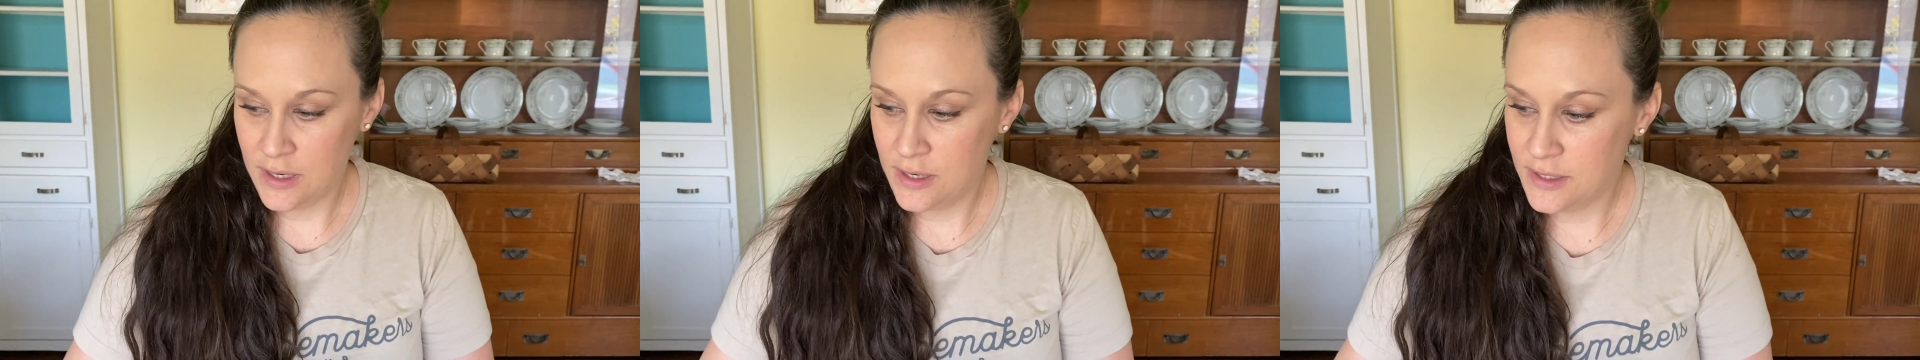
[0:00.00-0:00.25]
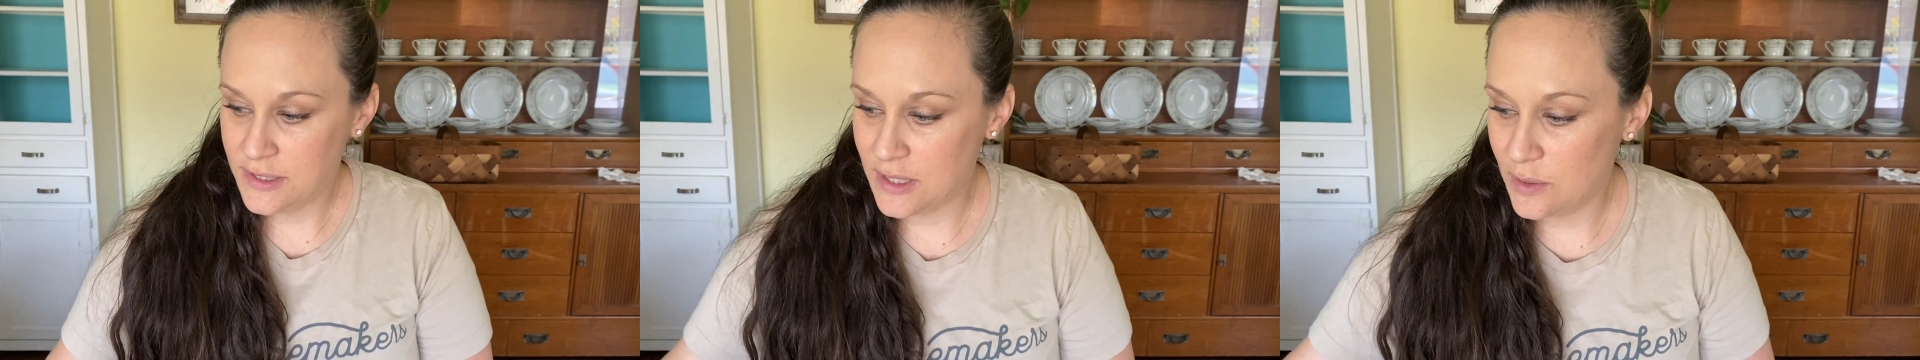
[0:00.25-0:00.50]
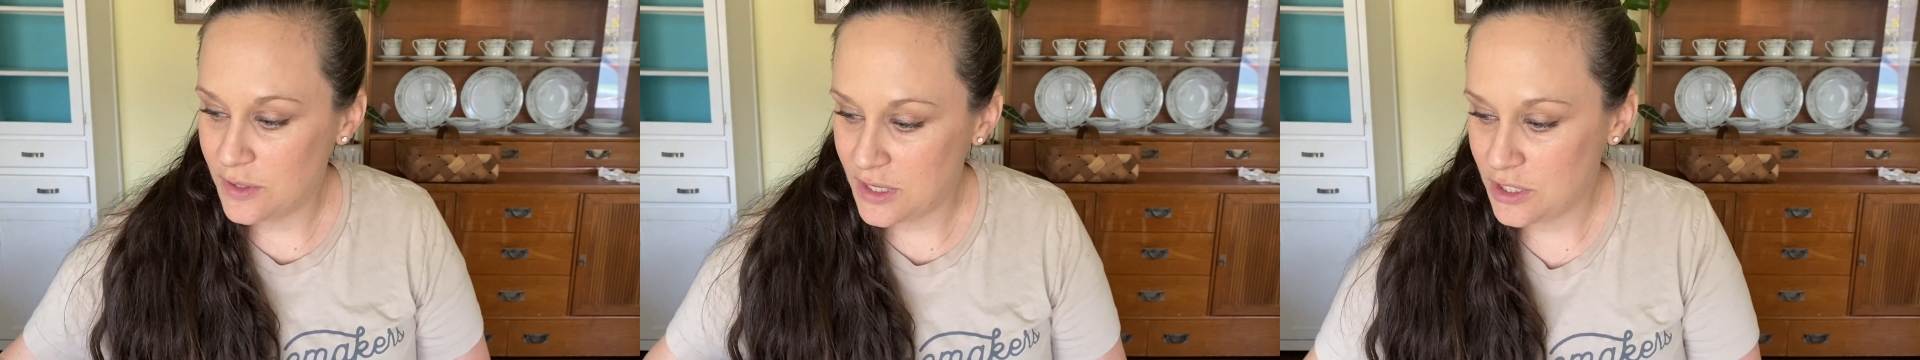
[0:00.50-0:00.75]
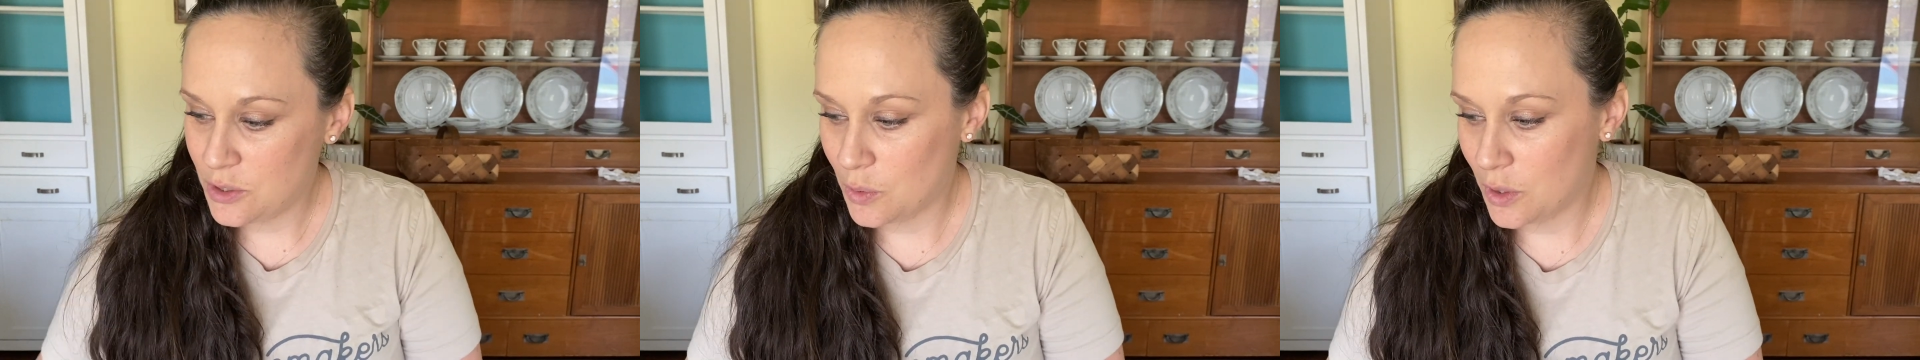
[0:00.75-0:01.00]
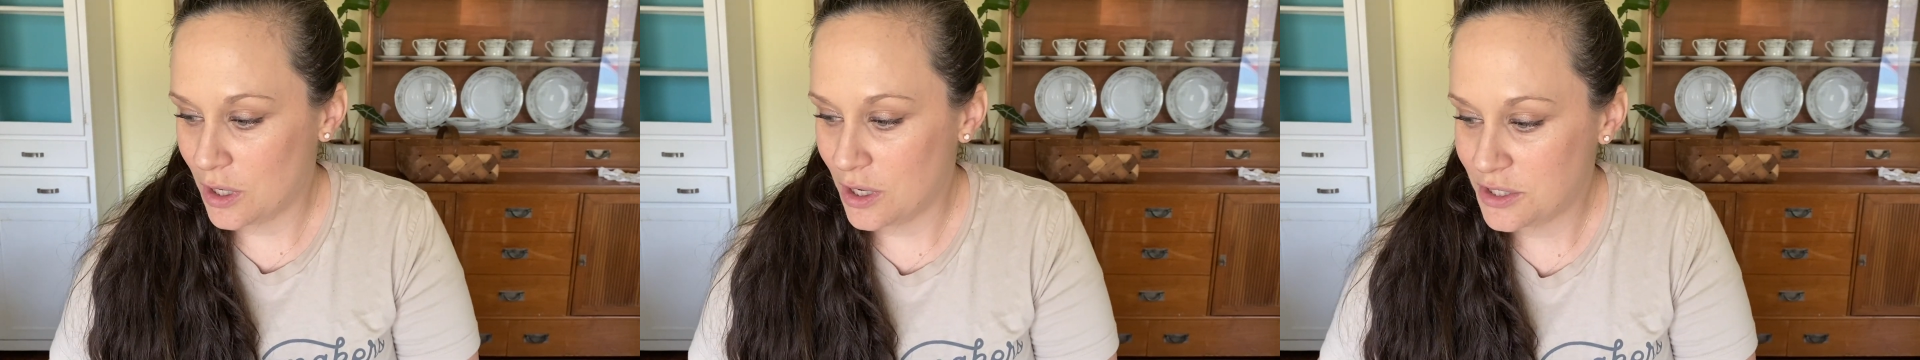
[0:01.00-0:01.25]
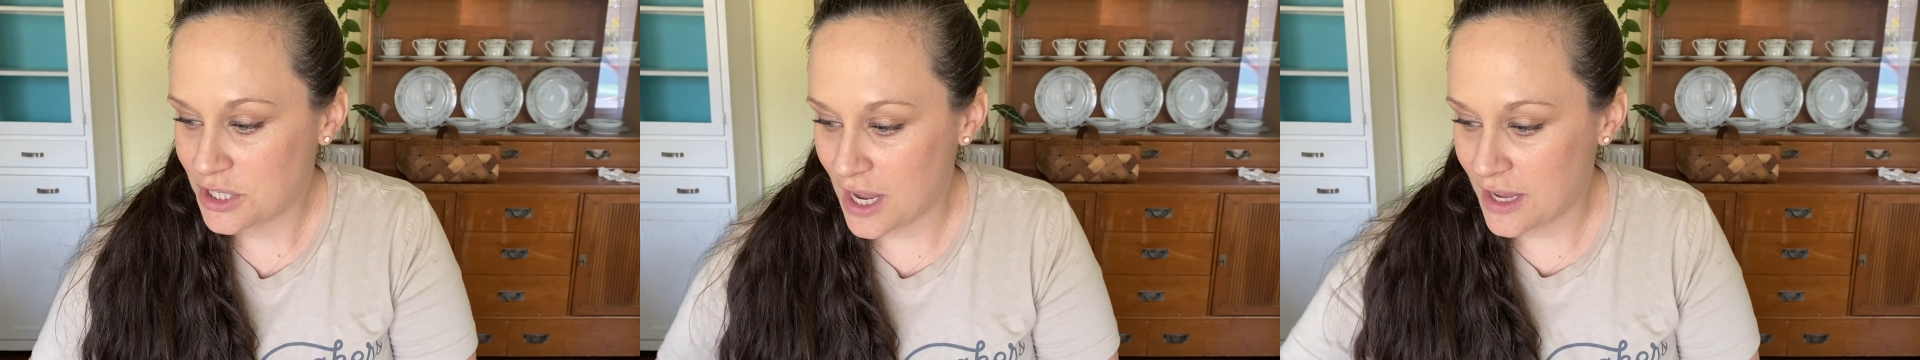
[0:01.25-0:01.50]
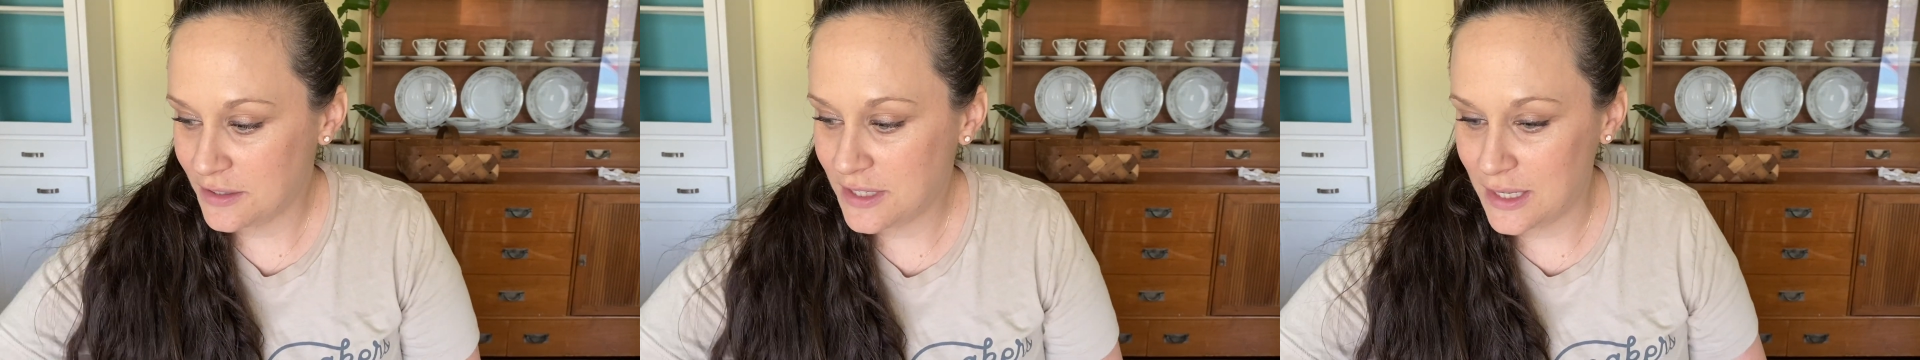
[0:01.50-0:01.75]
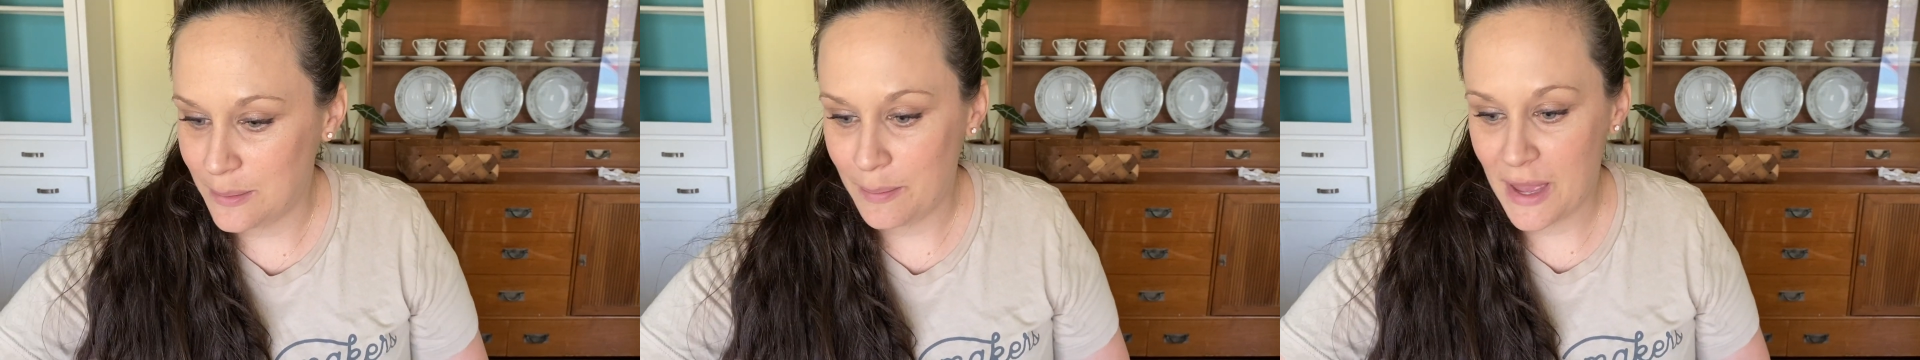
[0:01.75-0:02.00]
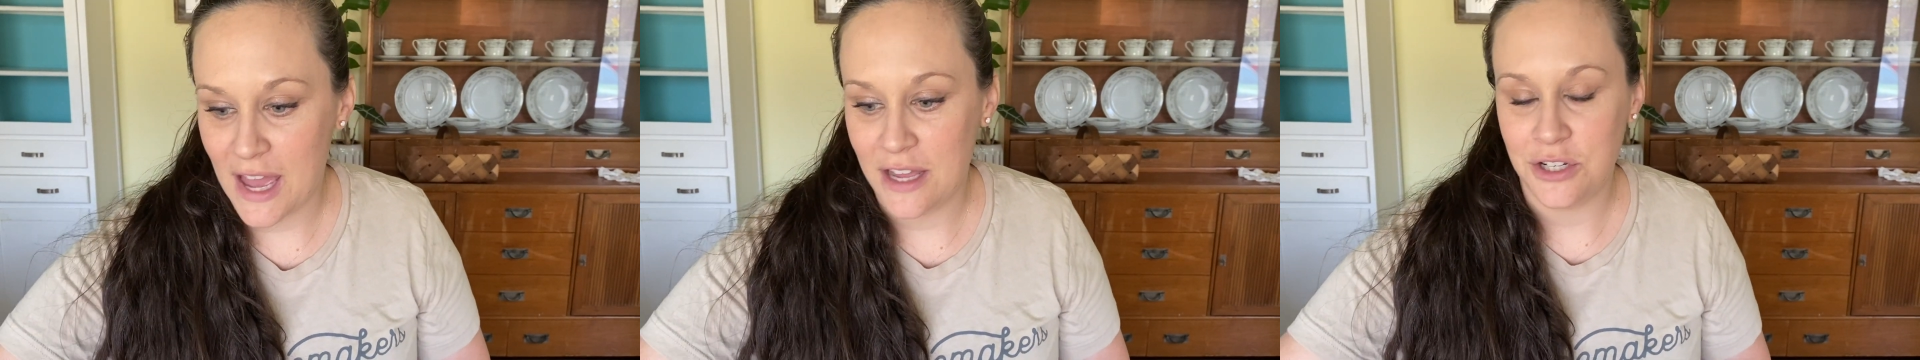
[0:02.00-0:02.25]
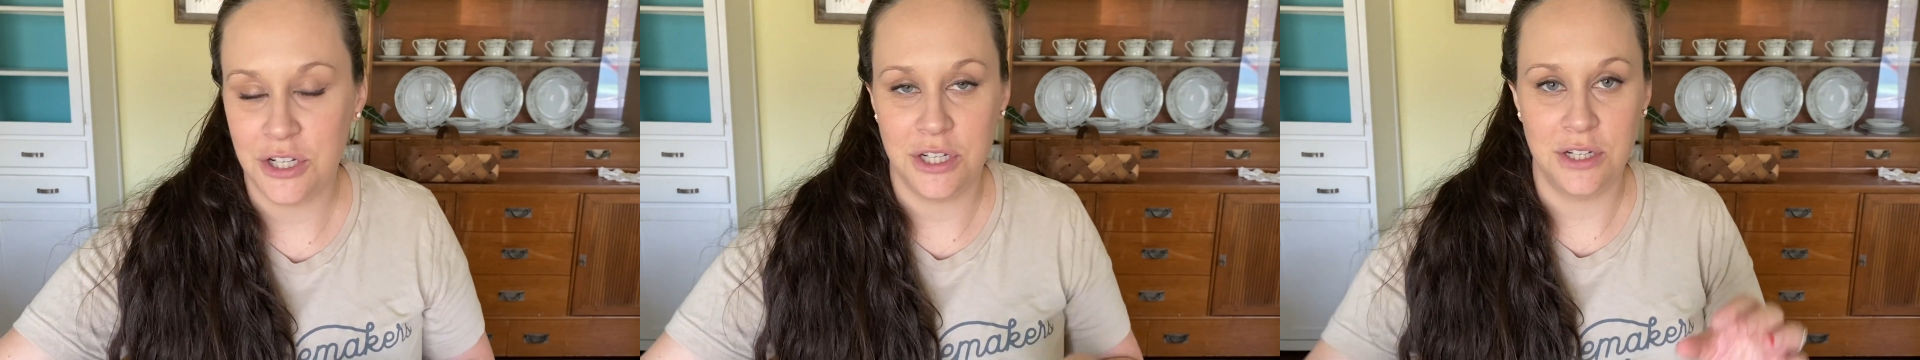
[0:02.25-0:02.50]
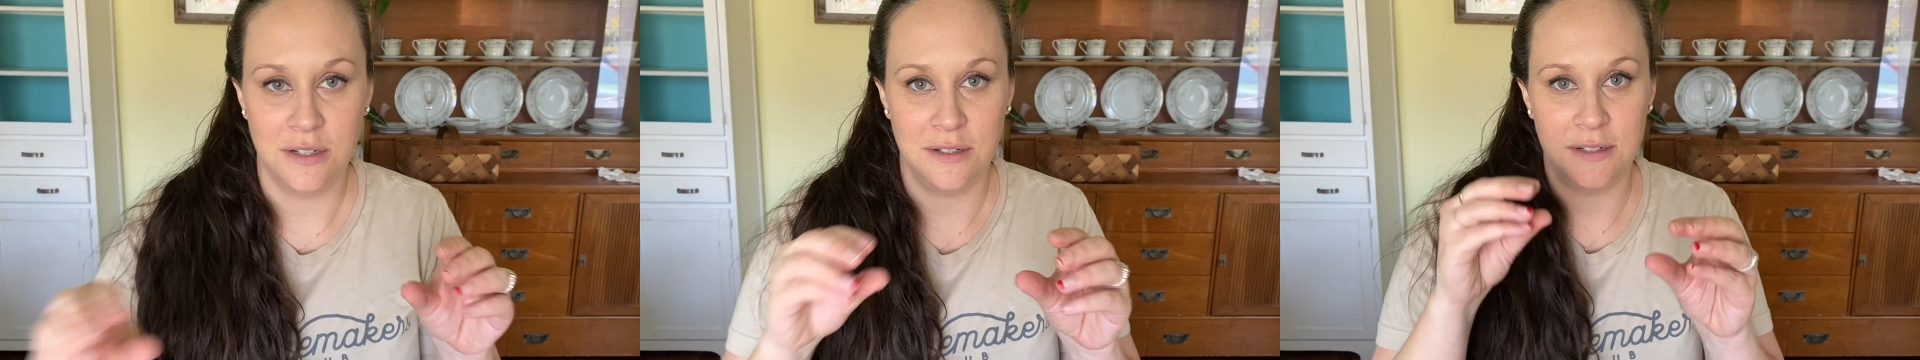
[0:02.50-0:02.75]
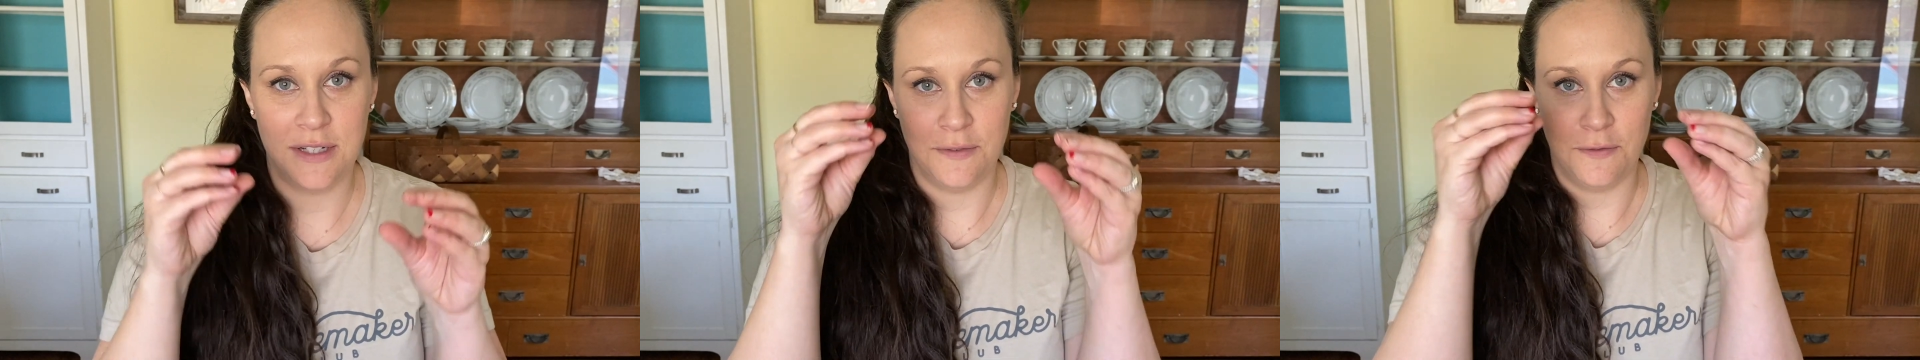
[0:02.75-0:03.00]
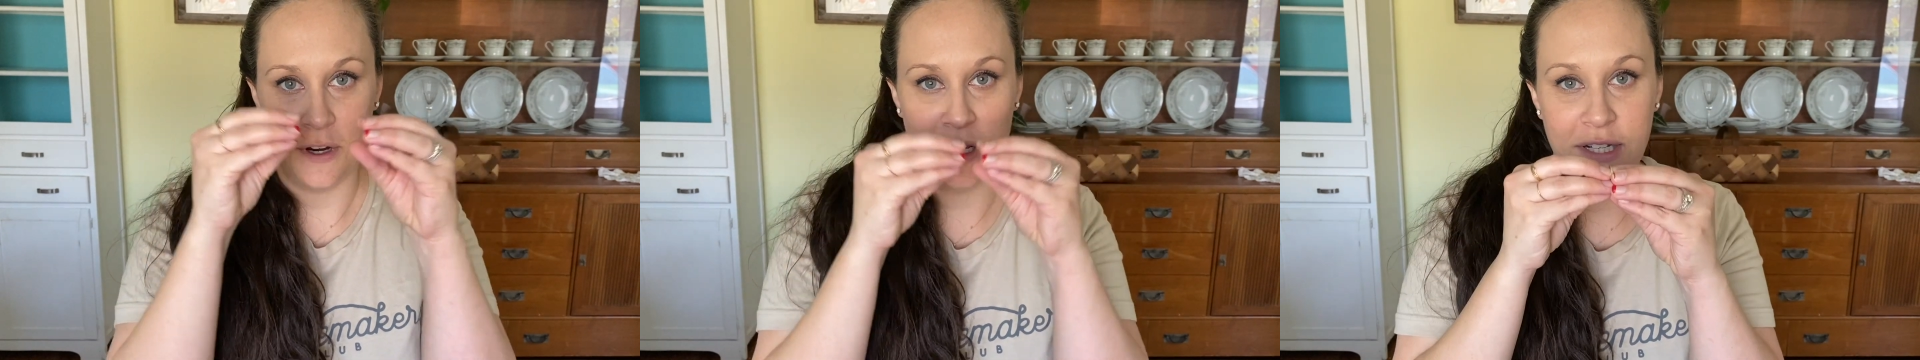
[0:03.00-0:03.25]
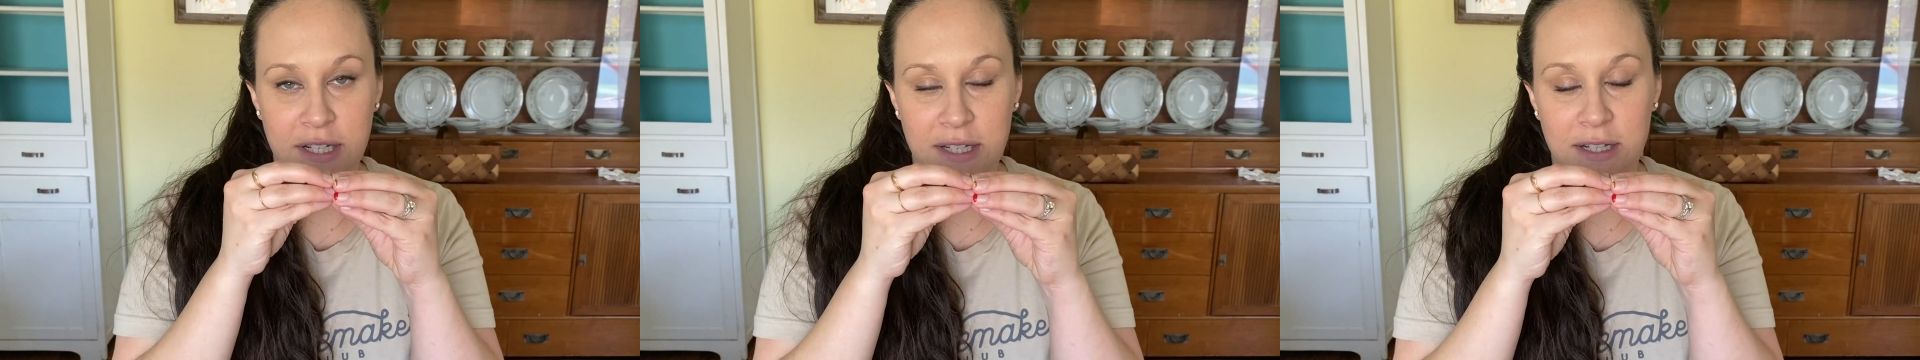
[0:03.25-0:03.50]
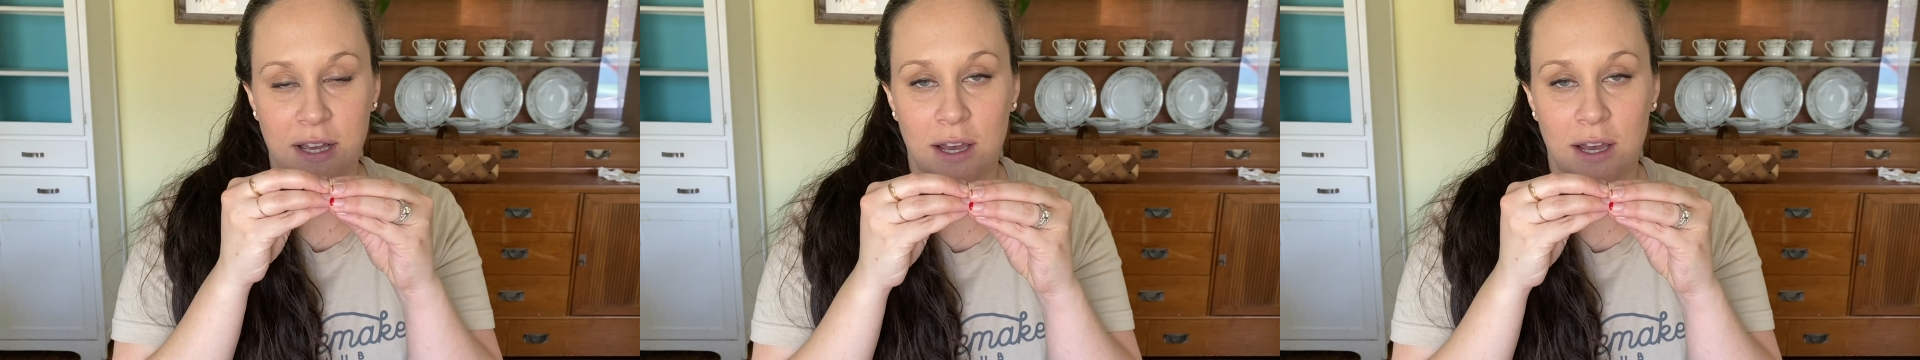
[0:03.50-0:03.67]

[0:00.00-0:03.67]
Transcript: so that your child can match different